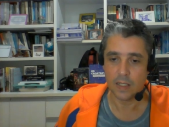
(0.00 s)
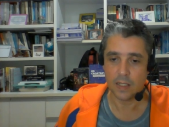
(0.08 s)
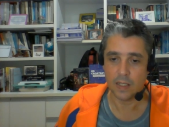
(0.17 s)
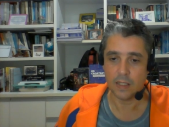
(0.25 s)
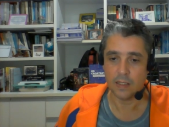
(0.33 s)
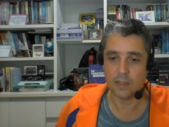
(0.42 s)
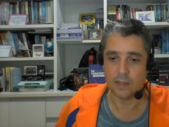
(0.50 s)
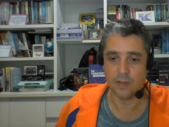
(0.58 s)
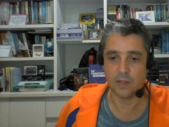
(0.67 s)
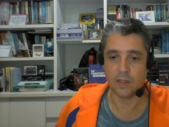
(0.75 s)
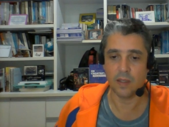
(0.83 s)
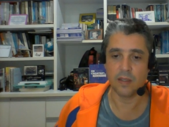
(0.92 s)
And
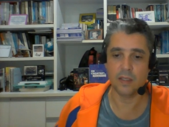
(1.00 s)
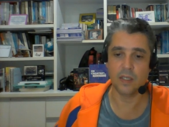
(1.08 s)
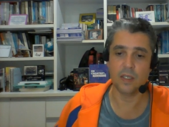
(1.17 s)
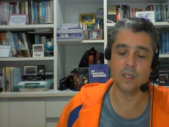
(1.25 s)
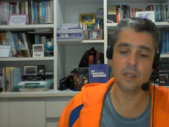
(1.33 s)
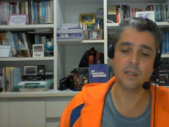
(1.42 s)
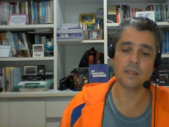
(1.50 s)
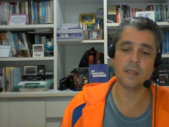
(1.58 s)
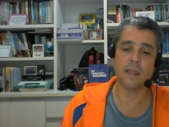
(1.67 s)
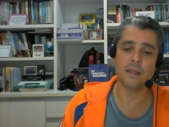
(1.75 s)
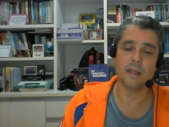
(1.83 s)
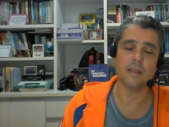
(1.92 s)
uh, he's
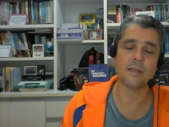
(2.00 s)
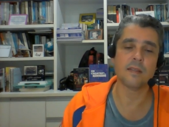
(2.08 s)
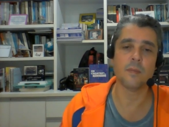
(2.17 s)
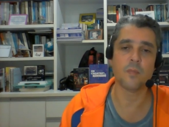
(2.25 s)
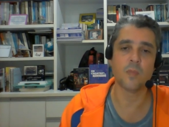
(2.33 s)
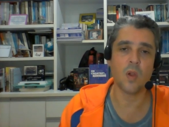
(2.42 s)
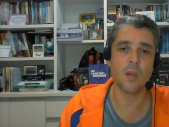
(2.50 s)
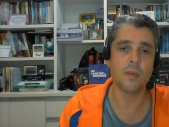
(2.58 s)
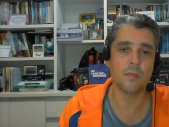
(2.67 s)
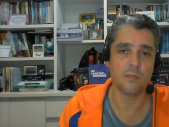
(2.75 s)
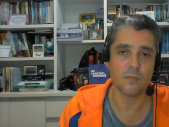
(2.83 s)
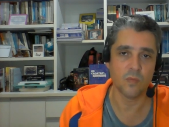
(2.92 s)
saying that's the
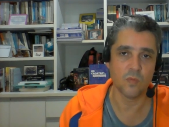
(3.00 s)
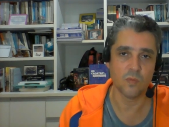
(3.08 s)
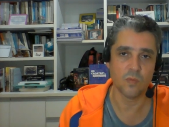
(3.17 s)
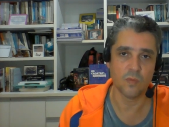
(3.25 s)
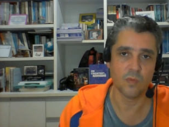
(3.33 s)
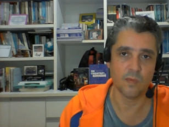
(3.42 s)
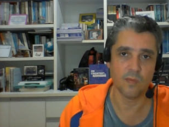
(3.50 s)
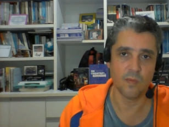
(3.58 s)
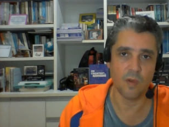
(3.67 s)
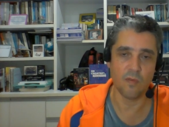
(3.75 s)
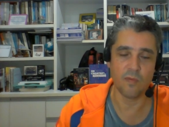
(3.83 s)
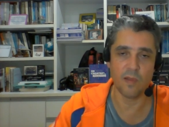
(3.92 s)
problem
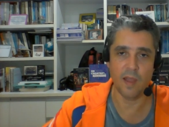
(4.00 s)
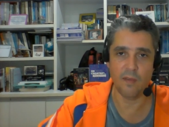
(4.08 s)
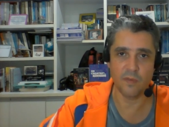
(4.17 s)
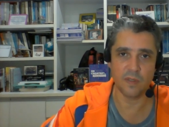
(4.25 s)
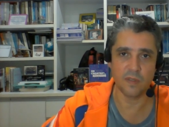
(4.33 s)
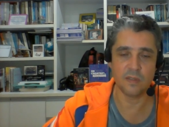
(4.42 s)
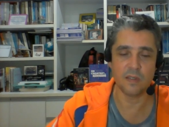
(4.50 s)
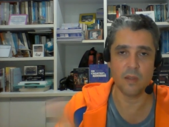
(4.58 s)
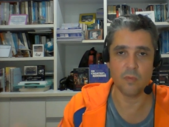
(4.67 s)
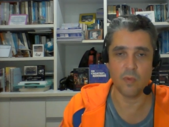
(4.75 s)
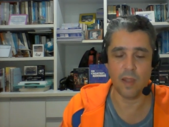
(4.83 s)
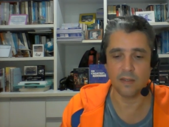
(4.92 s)
of leftists and
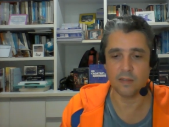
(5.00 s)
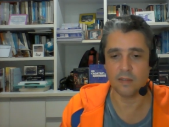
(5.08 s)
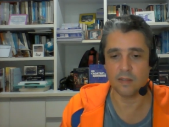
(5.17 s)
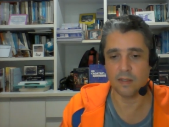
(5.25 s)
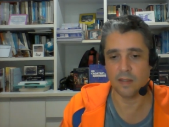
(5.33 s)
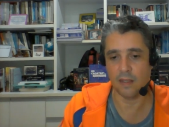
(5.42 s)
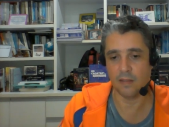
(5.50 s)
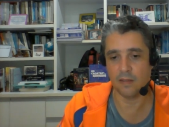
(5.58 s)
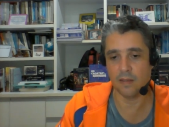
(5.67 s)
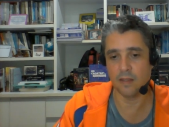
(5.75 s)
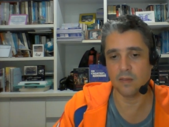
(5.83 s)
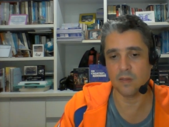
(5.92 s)
rightists that
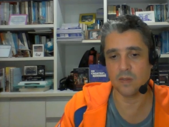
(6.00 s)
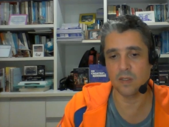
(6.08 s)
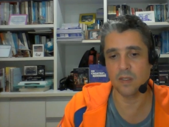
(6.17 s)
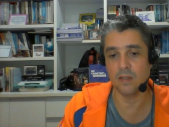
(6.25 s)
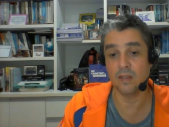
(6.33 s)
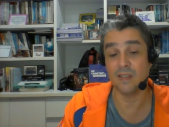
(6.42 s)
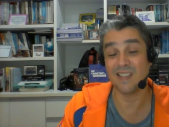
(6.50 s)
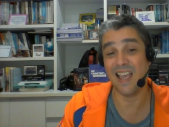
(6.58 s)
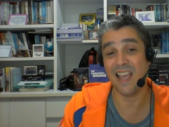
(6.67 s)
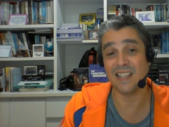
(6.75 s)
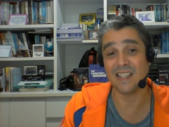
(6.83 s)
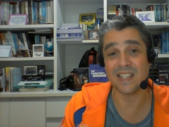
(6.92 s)
they see this
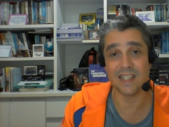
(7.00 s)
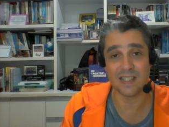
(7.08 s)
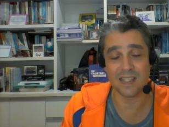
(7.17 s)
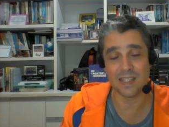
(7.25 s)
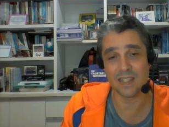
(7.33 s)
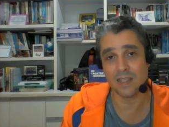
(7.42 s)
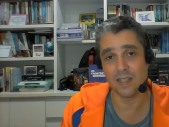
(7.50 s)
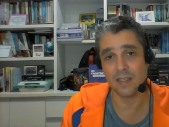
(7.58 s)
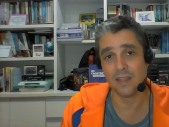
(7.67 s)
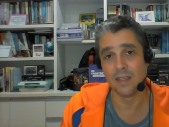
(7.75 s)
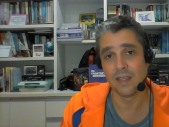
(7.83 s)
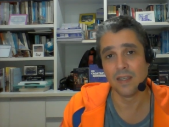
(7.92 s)
essence
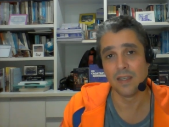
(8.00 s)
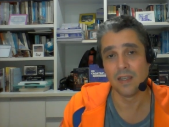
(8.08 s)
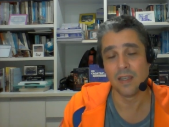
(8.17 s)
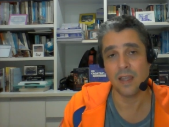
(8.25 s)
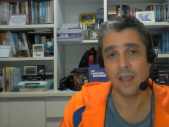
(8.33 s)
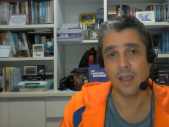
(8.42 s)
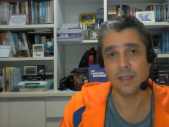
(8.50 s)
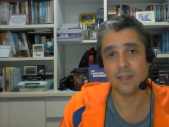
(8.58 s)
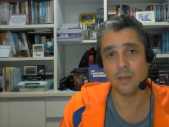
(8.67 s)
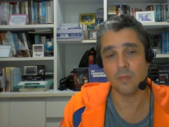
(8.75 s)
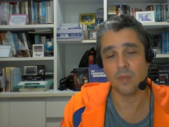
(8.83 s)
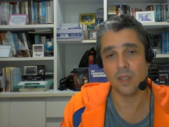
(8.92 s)
as
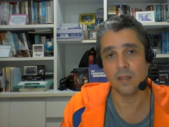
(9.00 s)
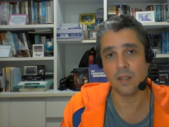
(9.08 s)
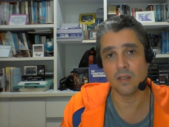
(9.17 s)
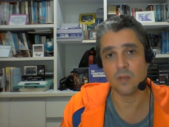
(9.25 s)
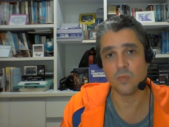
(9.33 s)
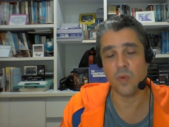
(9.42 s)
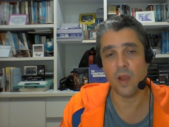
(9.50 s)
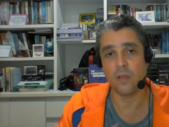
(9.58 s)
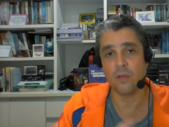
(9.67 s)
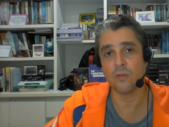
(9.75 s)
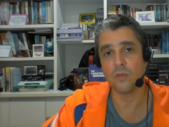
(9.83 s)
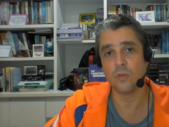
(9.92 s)
something that's
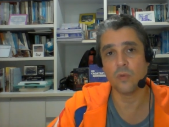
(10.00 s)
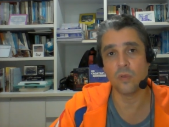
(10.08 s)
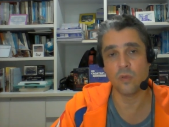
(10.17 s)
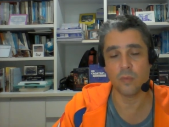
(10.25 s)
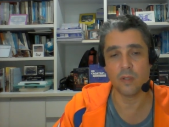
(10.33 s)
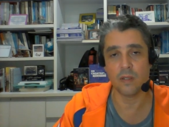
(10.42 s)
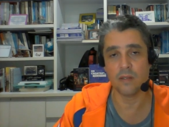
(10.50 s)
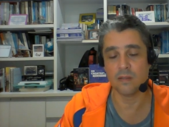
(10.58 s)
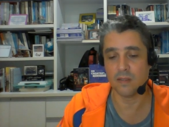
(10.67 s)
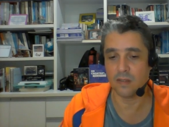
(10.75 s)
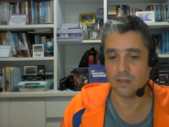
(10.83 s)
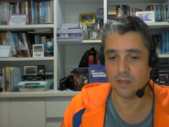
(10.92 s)
prior to human
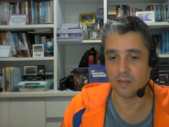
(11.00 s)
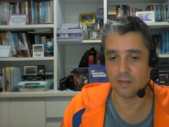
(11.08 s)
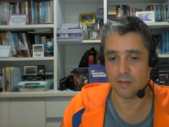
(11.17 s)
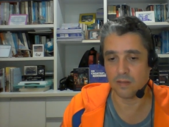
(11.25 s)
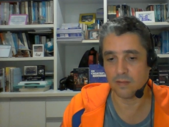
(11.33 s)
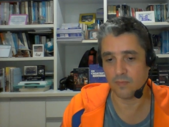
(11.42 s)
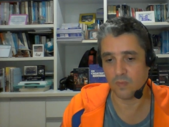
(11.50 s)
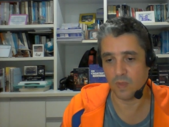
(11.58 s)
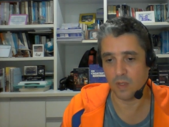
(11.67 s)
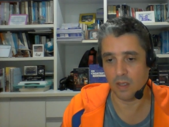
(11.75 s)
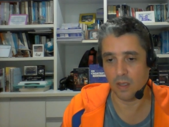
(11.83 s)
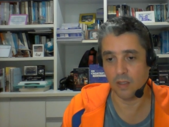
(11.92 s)
existence.
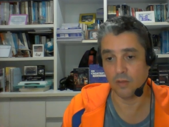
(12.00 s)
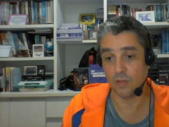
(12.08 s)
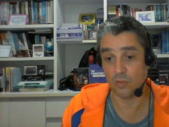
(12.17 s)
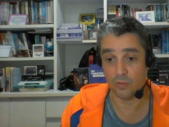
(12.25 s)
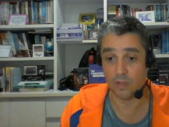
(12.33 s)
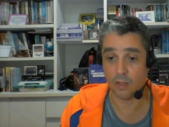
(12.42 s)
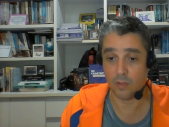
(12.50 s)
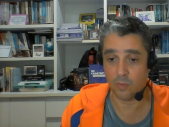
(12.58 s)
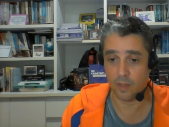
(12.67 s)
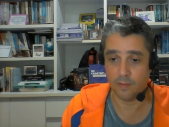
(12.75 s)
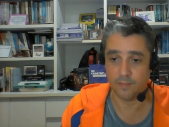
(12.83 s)
I understood that way.